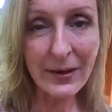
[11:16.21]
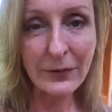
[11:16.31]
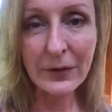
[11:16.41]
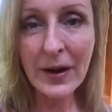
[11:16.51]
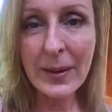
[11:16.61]

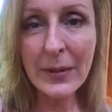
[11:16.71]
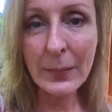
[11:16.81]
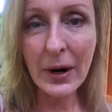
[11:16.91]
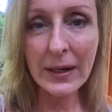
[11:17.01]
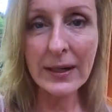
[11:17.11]
And from the
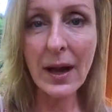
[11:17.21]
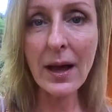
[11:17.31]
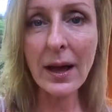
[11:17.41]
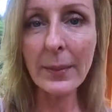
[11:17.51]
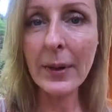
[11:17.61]

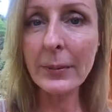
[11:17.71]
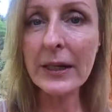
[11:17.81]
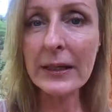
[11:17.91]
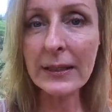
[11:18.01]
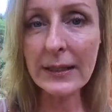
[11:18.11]
pranayama, I'm
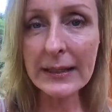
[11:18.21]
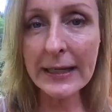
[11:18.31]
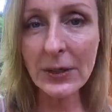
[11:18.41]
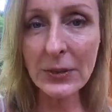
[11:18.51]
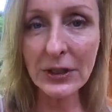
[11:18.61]
going to
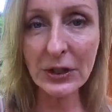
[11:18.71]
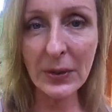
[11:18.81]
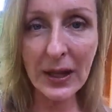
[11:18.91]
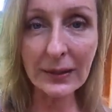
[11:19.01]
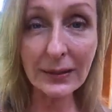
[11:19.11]
take you into
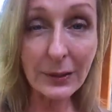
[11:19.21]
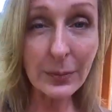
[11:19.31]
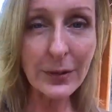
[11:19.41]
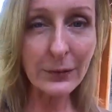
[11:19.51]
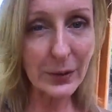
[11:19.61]
a little
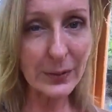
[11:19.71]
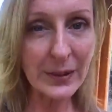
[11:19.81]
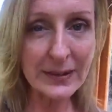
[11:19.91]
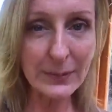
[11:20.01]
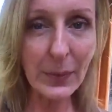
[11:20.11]
bit of work with
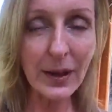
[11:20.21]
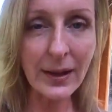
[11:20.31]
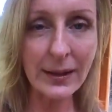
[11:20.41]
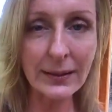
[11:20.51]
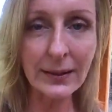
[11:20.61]
the
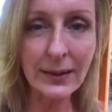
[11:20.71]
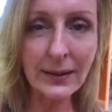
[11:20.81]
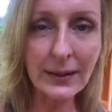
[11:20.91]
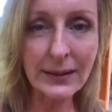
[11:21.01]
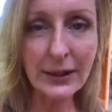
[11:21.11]
spine.
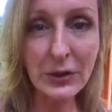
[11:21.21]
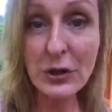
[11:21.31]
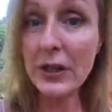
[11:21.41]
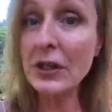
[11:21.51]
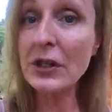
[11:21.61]
So you
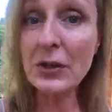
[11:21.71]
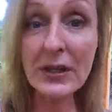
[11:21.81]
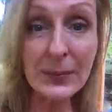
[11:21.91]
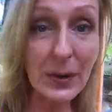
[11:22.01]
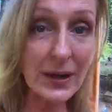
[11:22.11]
can do
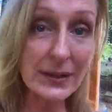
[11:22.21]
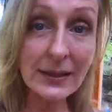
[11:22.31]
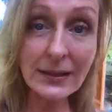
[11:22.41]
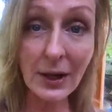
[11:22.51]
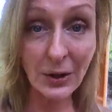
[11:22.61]
these
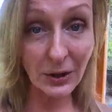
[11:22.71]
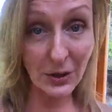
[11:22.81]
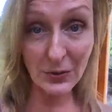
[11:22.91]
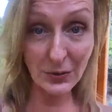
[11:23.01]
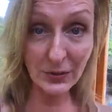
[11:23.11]
practices
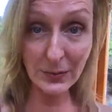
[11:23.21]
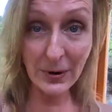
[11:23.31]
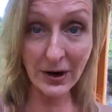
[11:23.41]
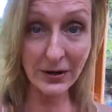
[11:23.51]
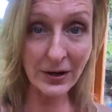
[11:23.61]
alone or with a
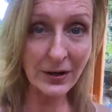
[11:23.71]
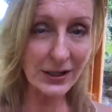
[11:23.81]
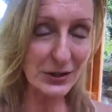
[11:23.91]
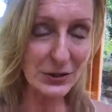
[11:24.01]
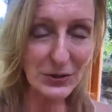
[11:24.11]
partner. You
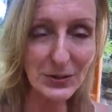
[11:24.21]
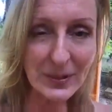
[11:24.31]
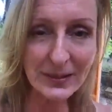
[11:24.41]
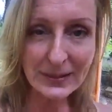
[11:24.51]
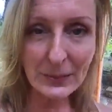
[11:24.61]
can do them
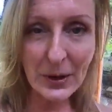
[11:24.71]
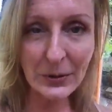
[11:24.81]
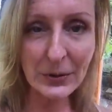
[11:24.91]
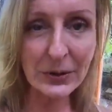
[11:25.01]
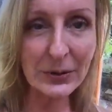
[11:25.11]
in a small
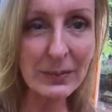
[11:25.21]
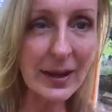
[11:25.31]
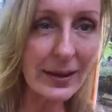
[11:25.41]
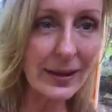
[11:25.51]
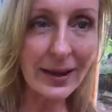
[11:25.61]
group.
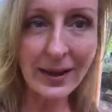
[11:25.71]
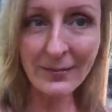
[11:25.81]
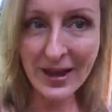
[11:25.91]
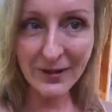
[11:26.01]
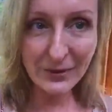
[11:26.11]

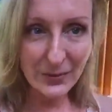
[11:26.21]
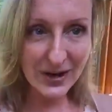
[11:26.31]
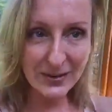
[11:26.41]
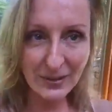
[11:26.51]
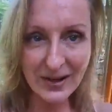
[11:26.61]

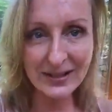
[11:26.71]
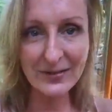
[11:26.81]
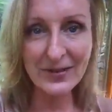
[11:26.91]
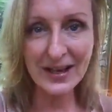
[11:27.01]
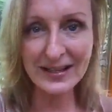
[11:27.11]
Everyone at
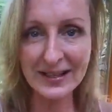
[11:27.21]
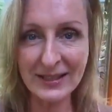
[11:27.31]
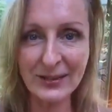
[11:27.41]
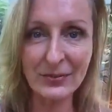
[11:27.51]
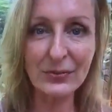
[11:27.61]
Positive Nights
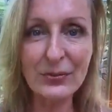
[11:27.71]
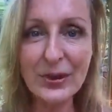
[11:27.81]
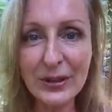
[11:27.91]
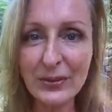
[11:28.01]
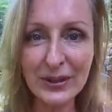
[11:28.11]
is
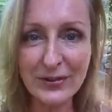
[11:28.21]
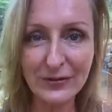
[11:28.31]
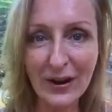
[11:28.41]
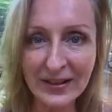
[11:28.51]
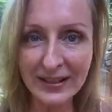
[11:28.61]
really, really
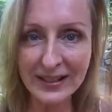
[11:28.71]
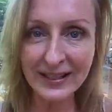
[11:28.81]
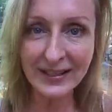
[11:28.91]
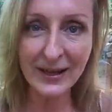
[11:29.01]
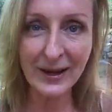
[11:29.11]
friendly.